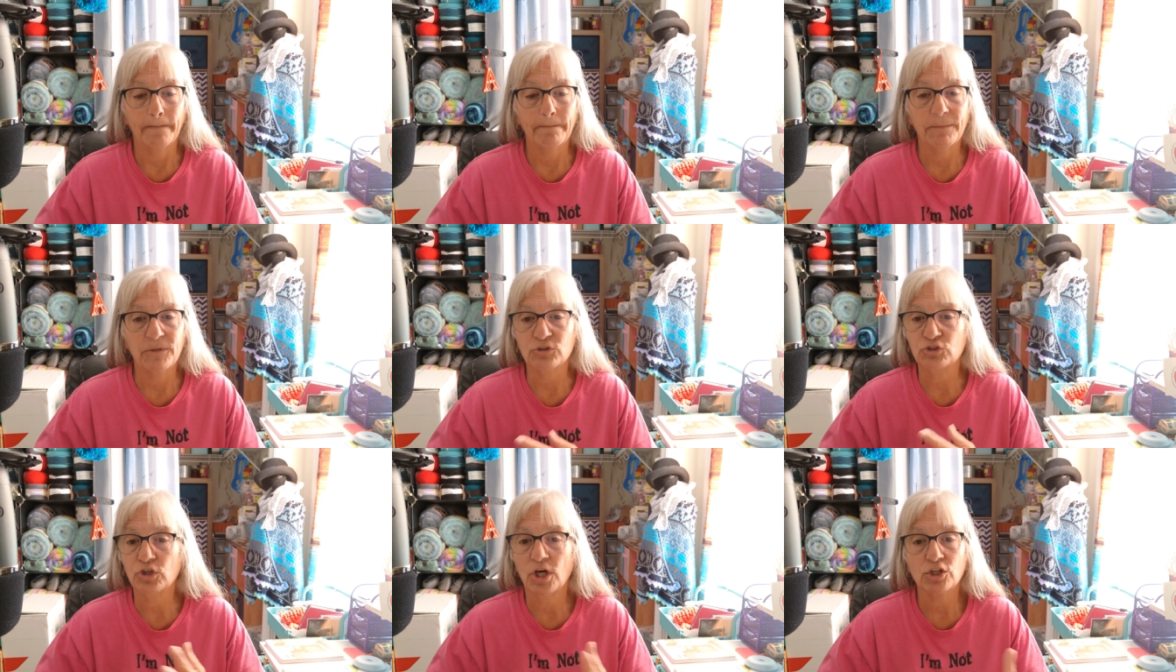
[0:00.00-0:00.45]

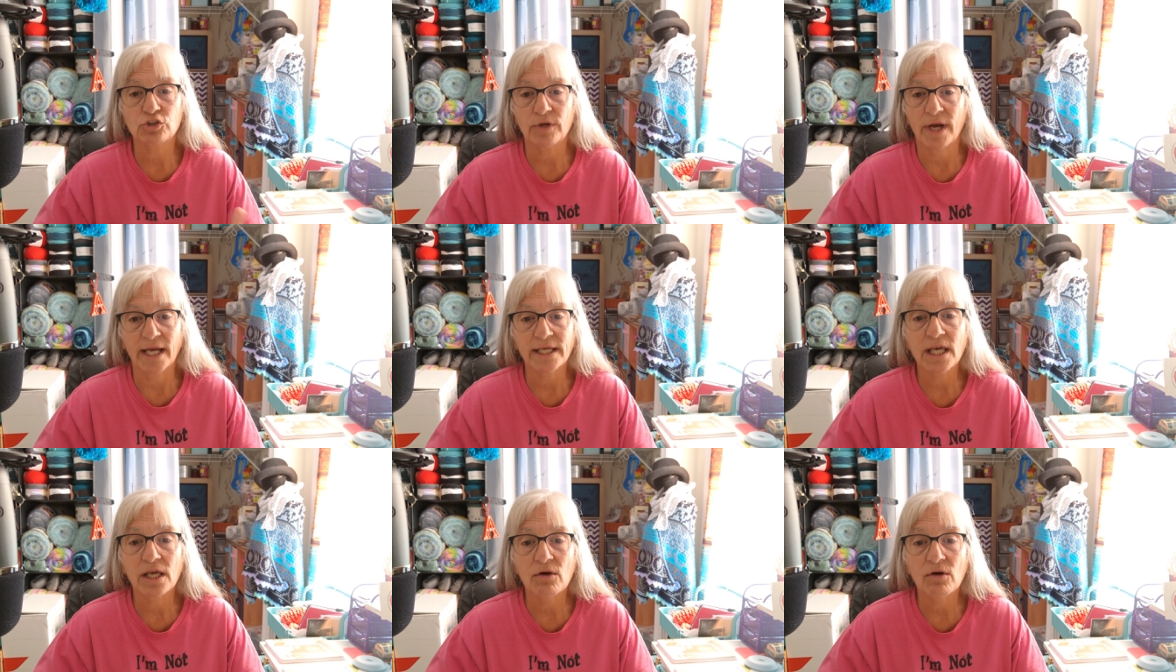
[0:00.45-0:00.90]
There's not
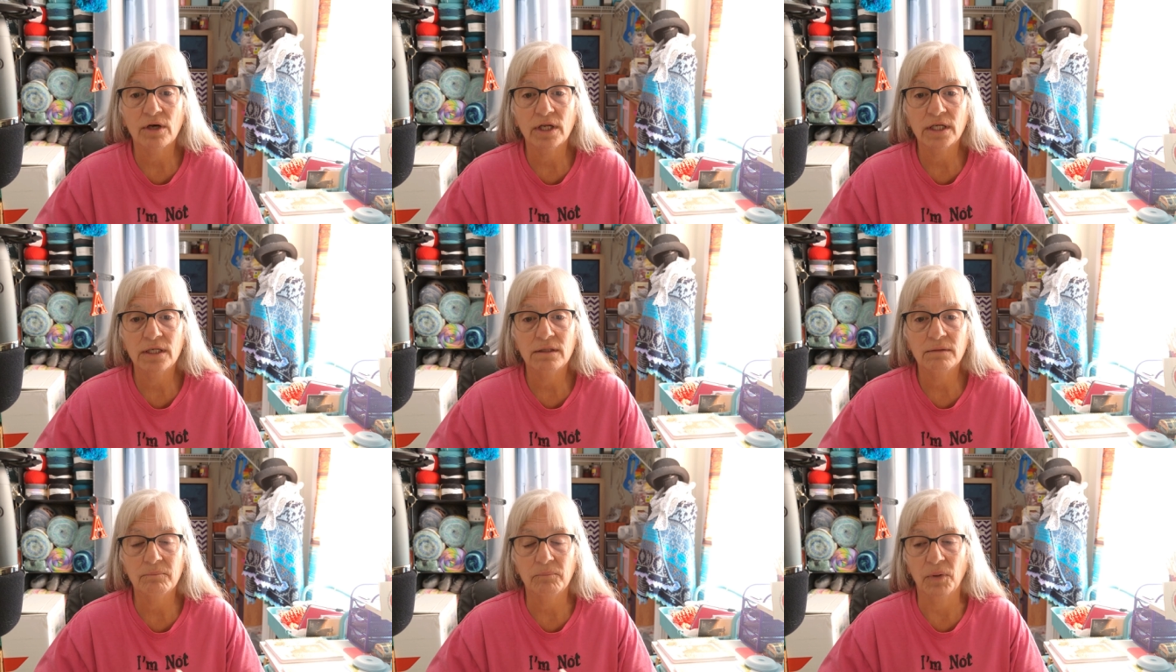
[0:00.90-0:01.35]
tracking on
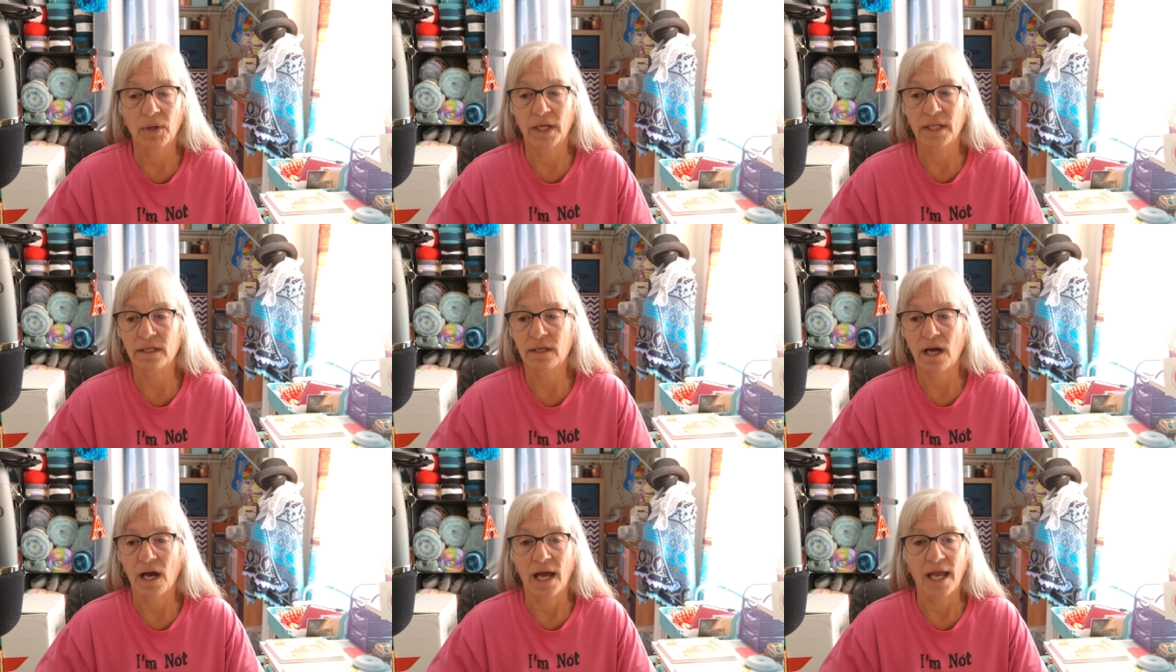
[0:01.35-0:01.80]
it,
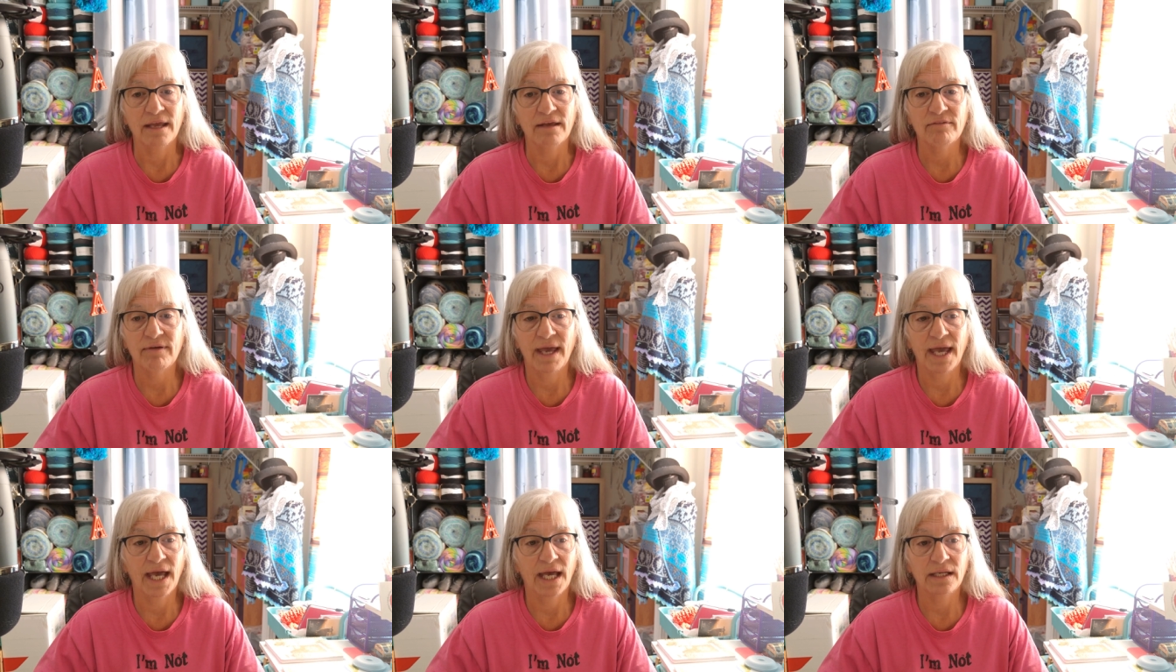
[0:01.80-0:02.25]
but I have
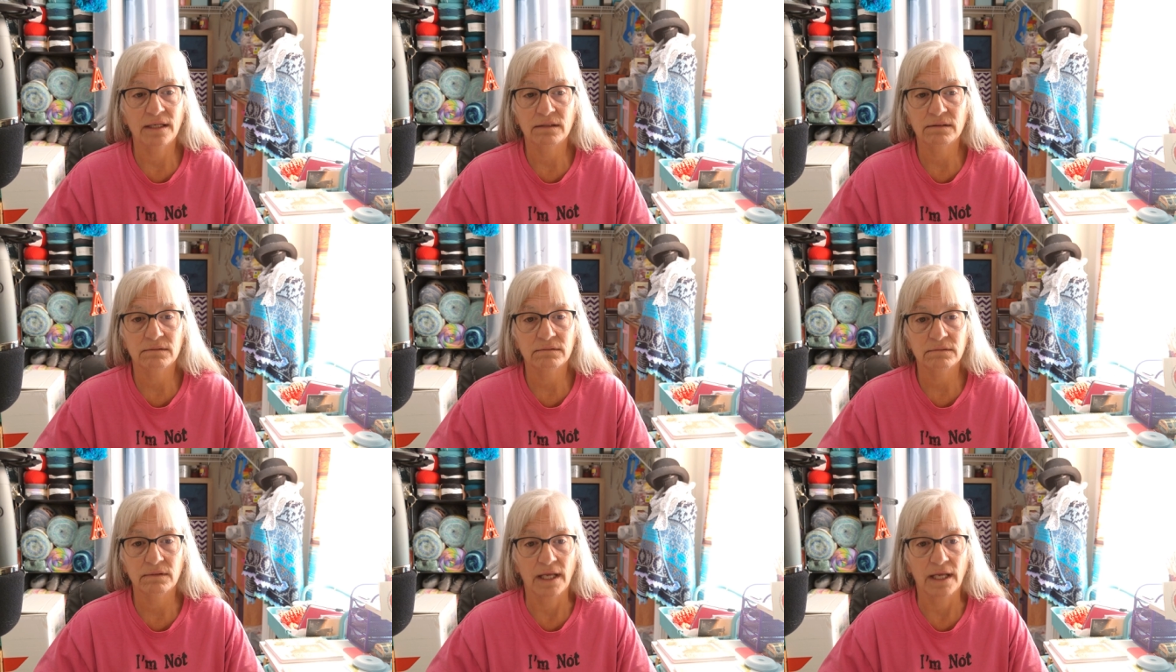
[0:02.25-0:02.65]
had,